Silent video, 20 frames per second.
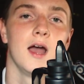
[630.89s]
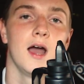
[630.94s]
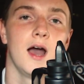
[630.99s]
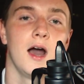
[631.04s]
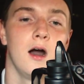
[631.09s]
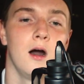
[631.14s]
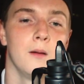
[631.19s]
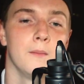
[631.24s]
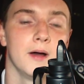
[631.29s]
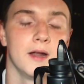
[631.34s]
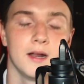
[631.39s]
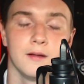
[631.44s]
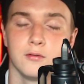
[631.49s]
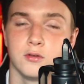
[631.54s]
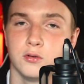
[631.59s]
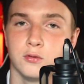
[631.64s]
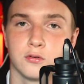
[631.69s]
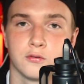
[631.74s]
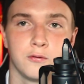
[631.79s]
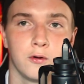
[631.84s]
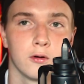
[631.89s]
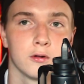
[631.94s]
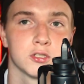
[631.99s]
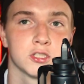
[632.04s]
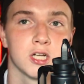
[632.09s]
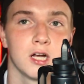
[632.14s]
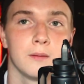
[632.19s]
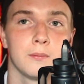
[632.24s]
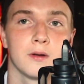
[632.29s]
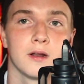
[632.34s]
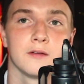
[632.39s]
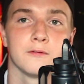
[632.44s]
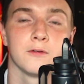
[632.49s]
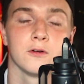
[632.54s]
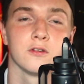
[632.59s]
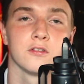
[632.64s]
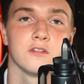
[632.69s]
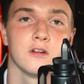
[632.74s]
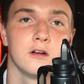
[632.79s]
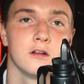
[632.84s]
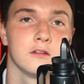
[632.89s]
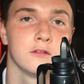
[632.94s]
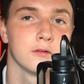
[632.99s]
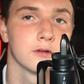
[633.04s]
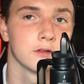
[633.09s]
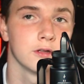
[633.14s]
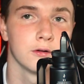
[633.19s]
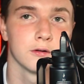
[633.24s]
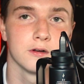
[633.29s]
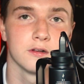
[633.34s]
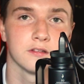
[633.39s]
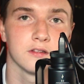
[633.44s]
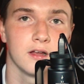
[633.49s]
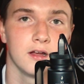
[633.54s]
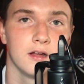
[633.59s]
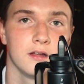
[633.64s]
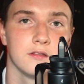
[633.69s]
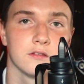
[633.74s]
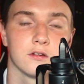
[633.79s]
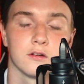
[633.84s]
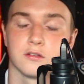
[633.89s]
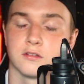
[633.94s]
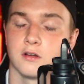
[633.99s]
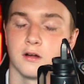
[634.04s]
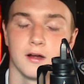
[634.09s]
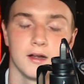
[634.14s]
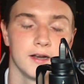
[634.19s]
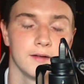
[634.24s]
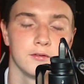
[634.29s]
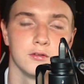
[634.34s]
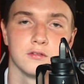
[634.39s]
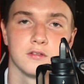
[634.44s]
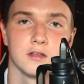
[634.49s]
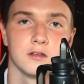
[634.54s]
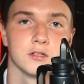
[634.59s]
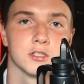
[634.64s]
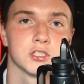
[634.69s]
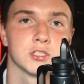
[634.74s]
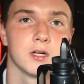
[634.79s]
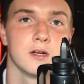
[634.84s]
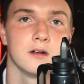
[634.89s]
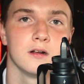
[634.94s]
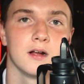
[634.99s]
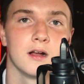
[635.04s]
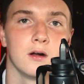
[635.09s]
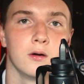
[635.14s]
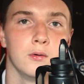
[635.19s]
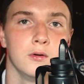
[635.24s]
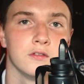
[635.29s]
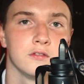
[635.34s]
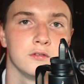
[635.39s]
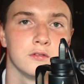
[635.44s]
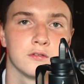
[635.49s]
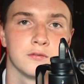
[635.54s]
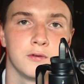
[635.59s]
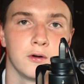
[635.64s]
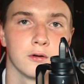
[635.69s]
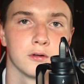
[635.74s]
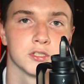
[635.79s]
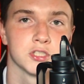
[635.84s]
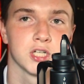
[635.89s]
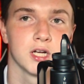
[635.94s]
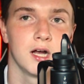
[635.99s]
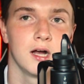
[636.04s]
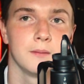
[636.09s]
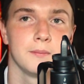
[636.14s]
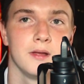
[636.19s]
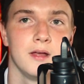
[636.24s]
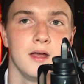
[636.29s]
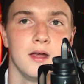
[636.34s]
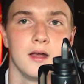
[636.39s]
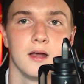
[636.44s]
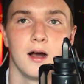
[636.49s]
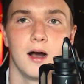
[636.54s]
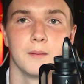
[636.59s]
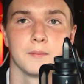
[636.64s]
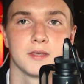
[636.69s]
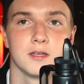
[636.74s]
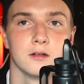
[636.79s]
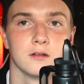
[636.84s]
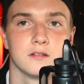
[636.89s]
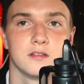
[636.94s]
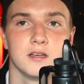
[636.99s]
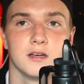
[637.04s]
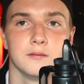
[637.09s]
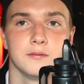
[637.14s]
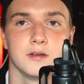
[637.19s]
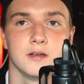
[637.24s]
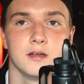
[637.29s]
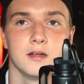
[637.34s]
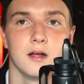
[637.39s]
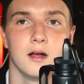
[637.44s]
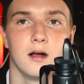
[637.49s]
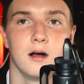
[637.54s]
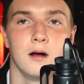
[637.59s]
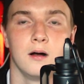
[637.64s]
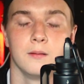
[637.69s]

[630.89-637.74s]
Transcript: I never used Photoshop when I first started doing logo designs, or sorry, I never used Illustrator. I always used Photoshop. I'm guilty of it.